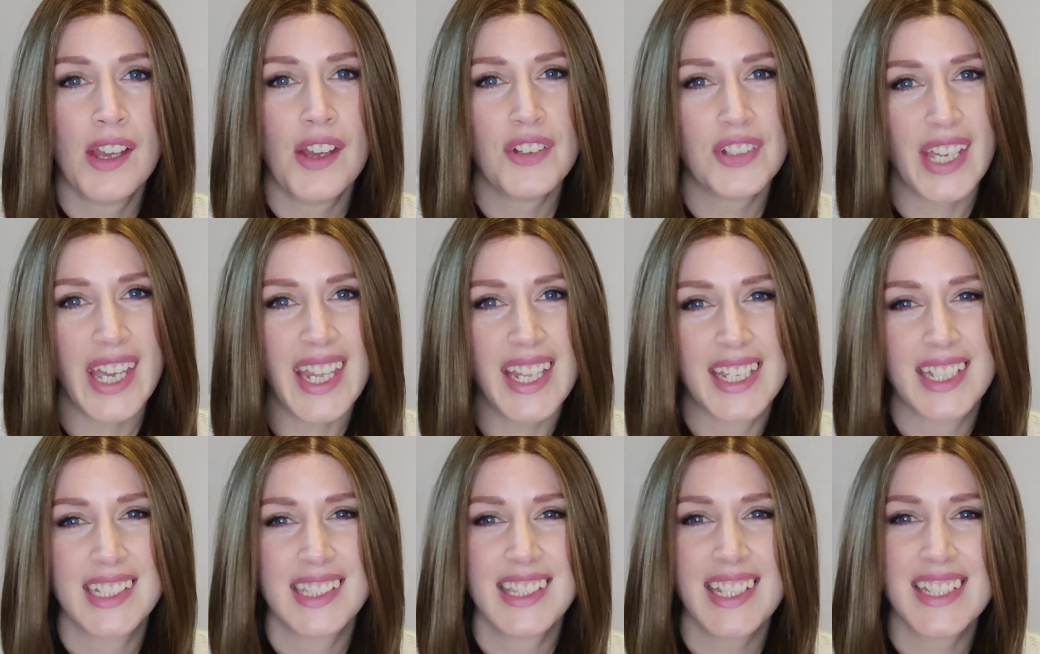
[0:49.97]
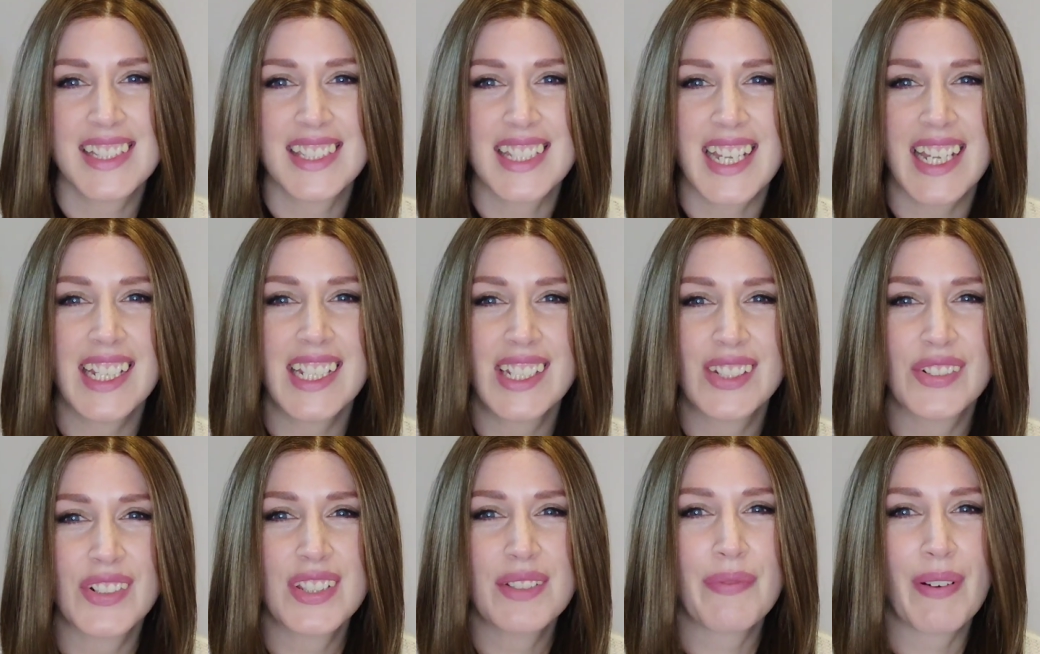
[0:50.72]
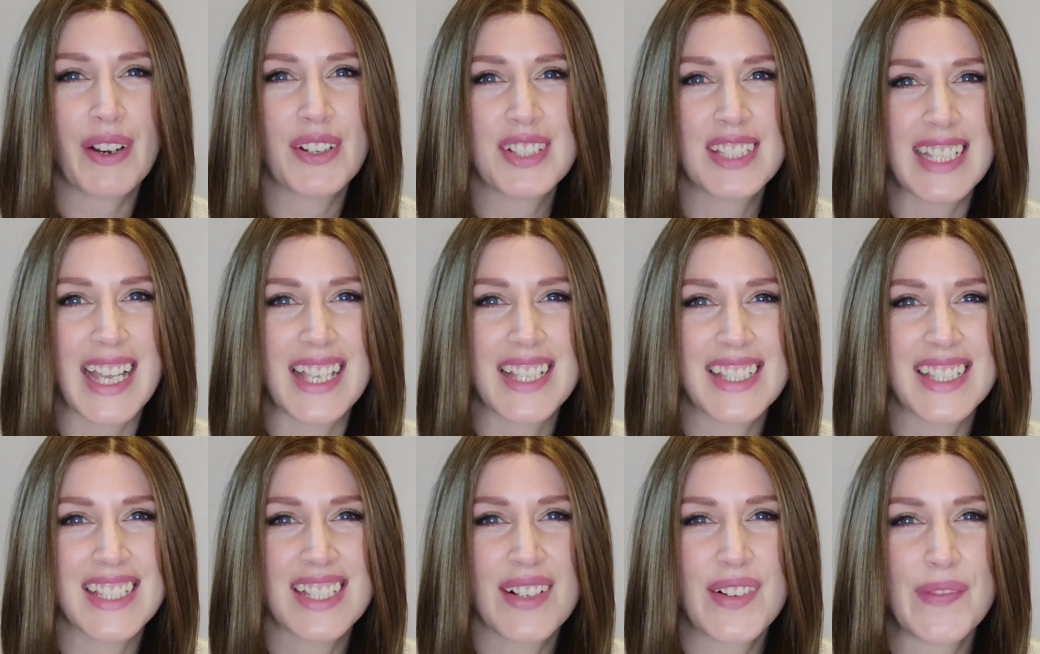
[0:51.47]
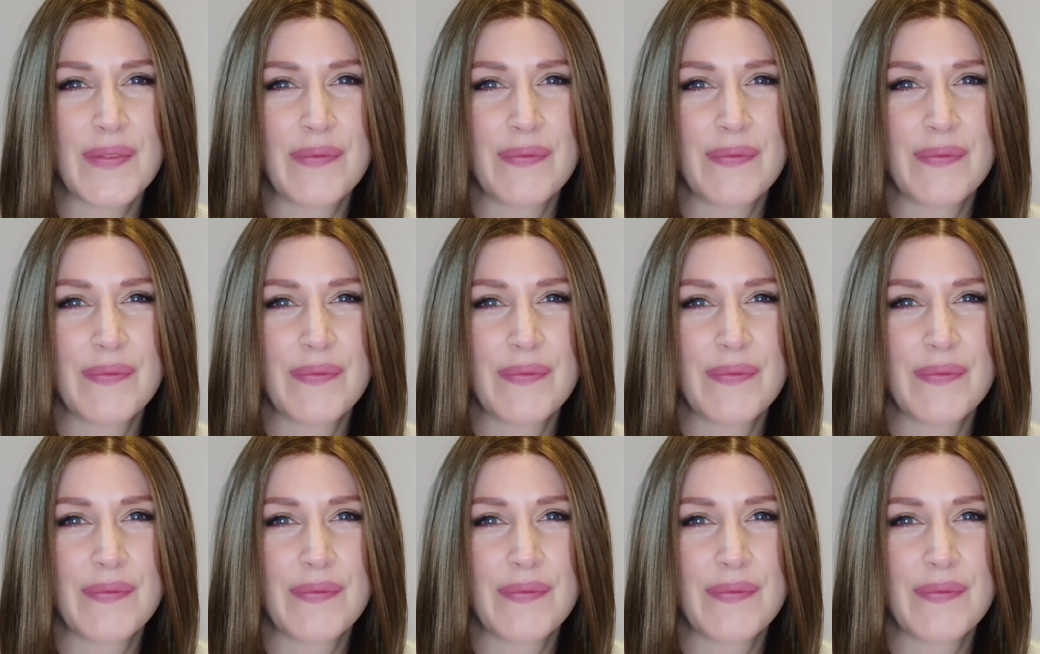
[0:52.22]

Okay, let's take you through the process.